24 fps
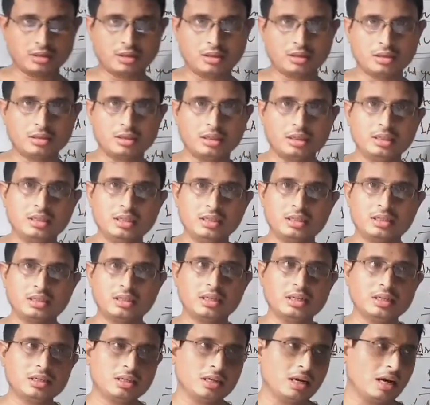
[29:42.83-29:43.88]
the
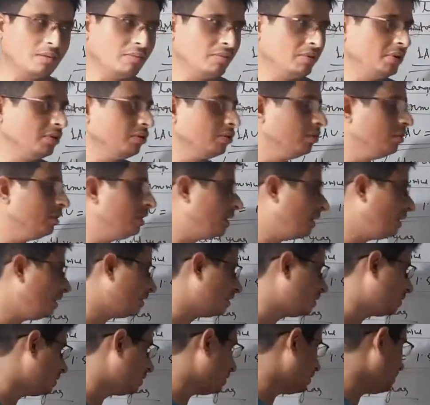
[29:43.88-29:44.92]
distance, we know that the